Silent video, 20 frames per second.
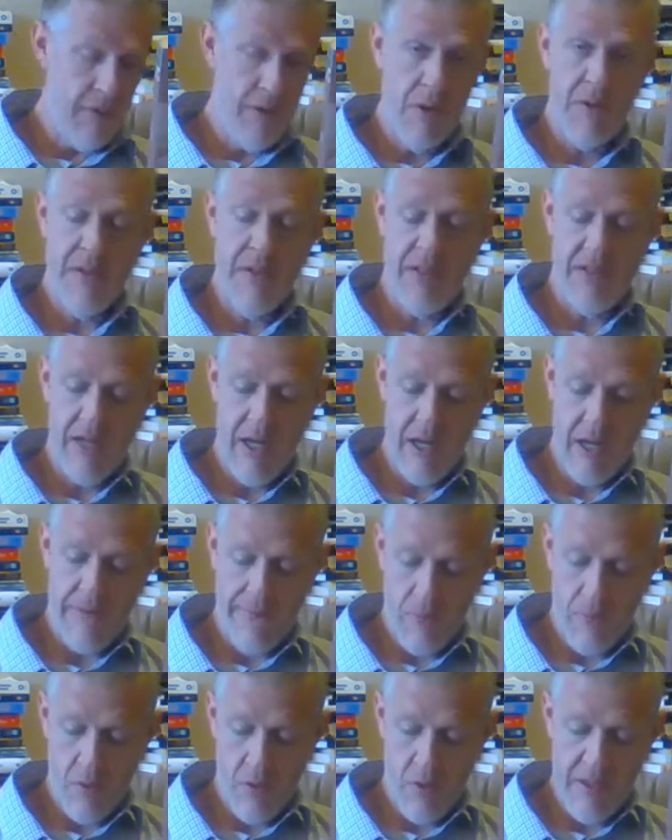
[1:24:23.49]
Footnote six
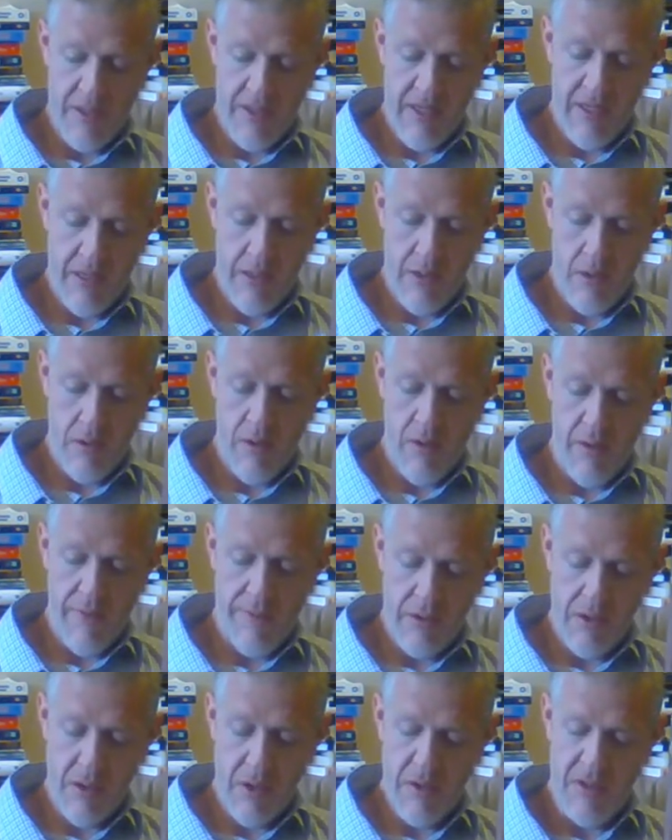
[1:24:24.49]
ninety-four, ditto.
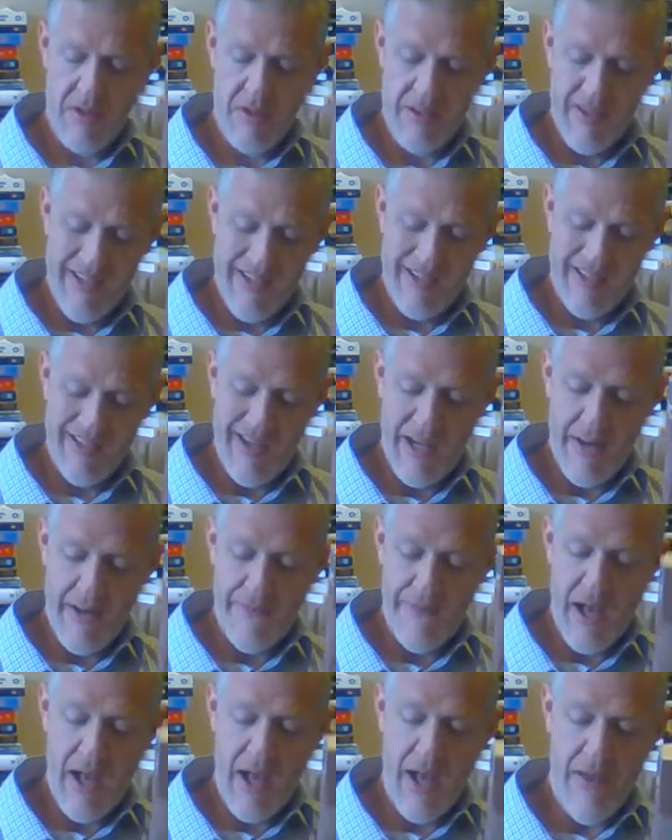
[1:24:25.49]
Footnote six
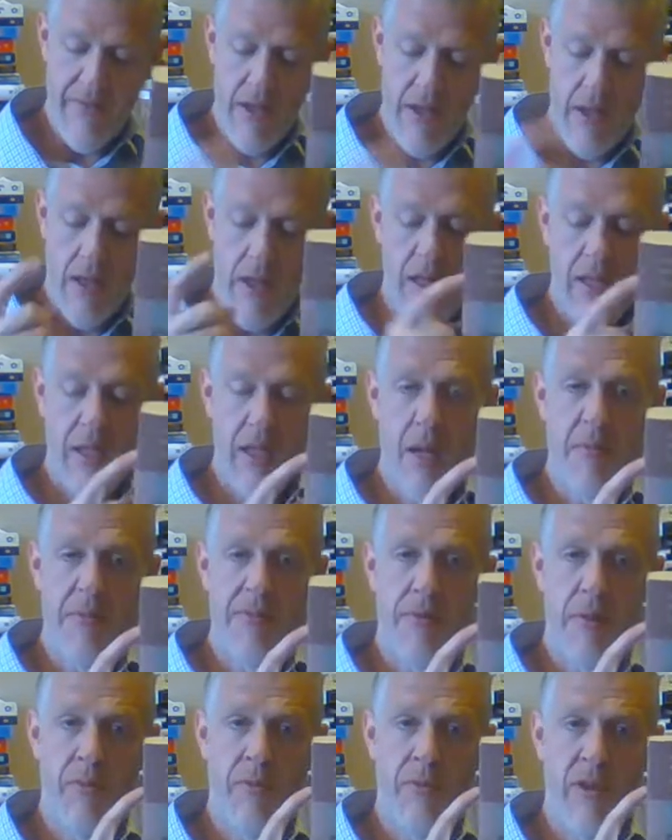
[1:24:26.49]
ninety-five
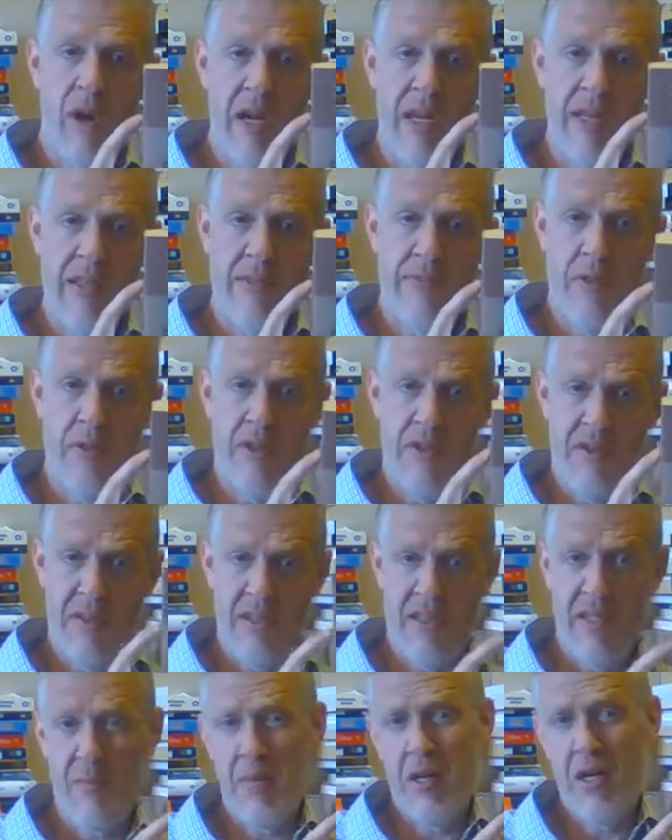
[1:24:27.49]
comes from Varieties of Religious
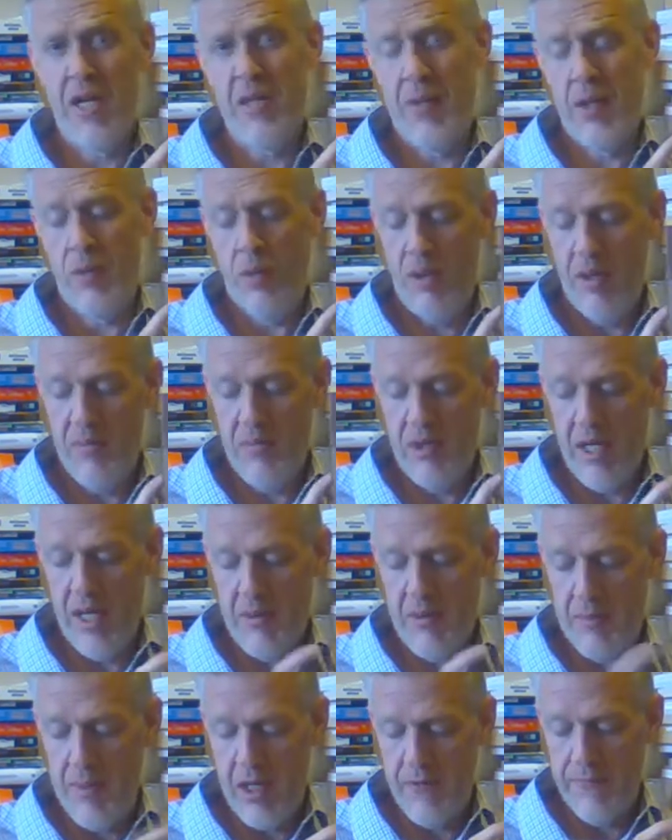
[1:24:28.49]
Experience by William
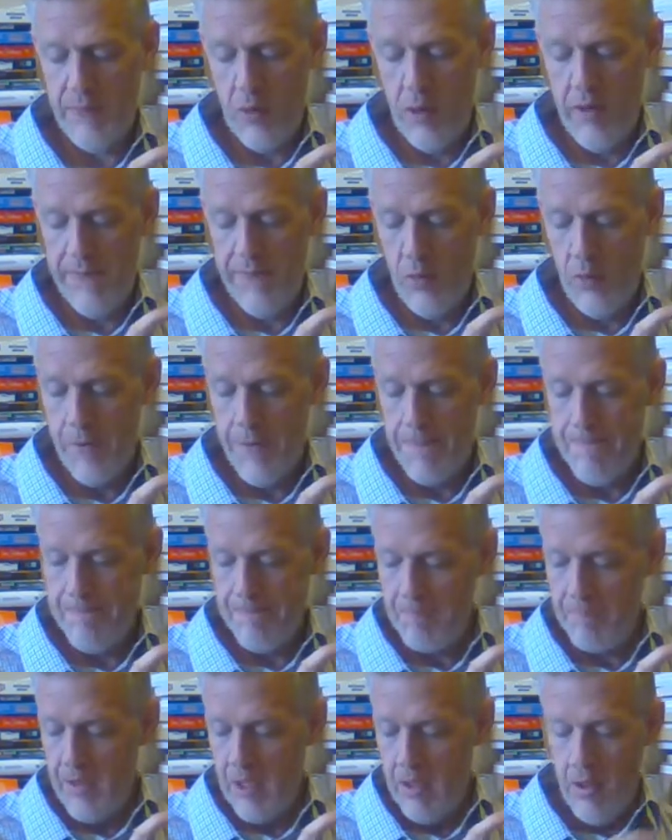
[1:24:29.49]
James, page forty-four.
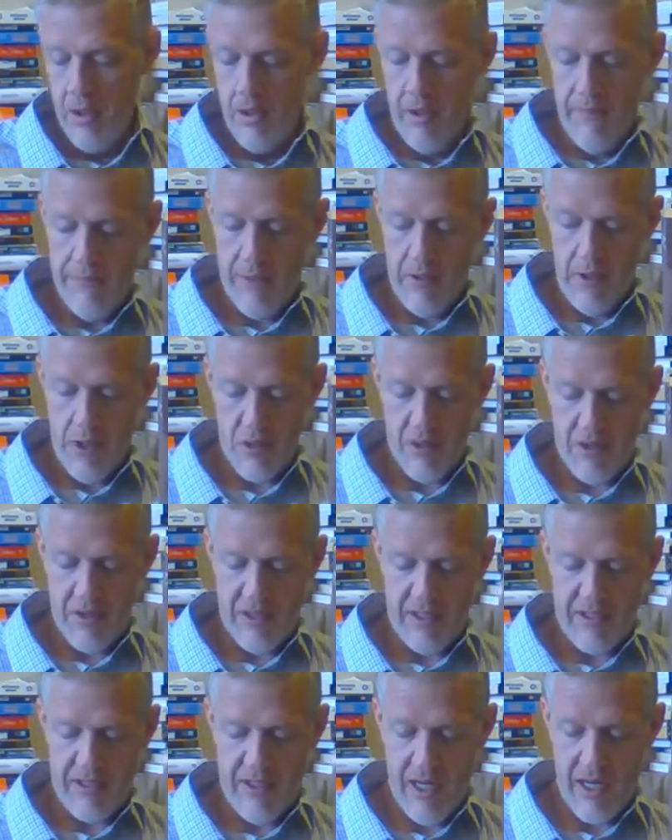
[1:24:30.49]
Footnote
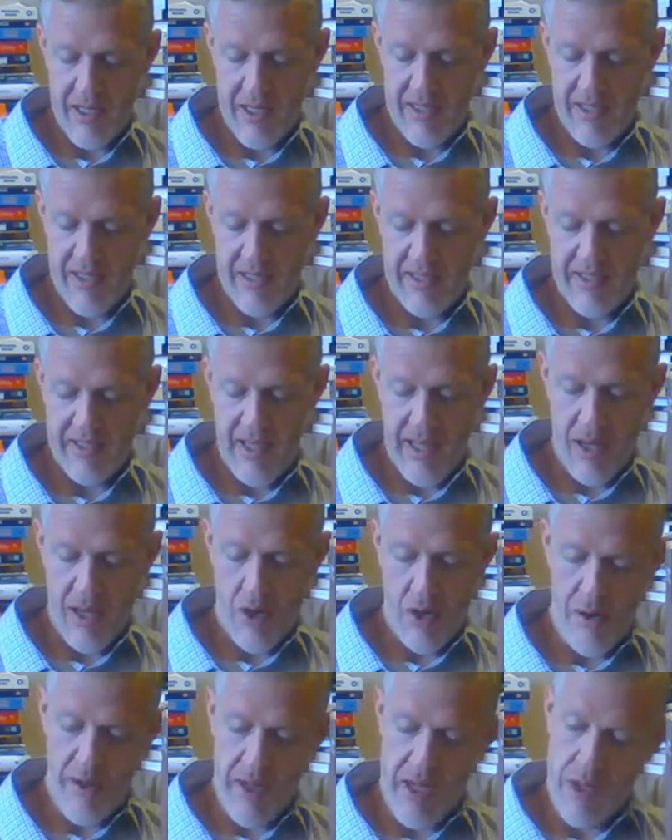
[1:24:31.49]
six ninety-six, I
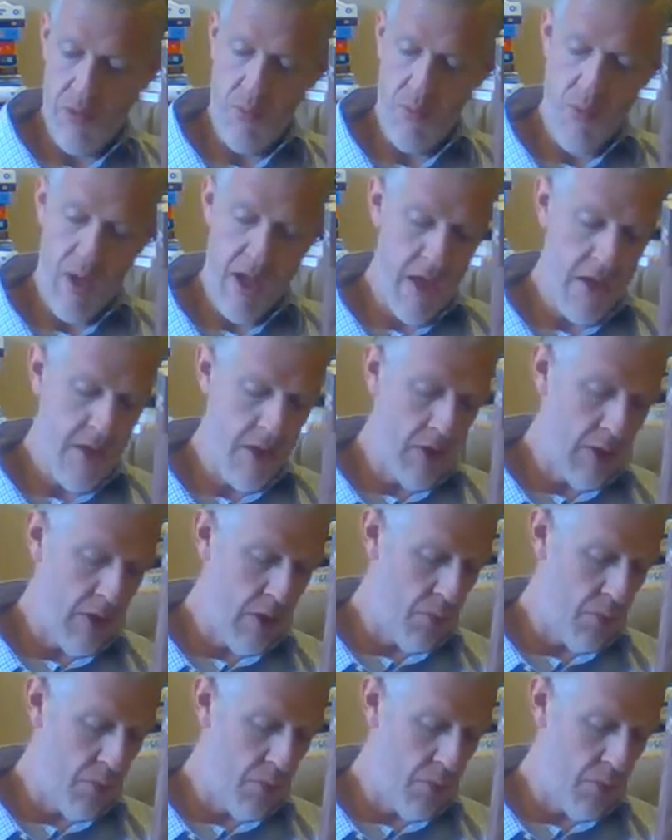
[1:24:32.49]
already read during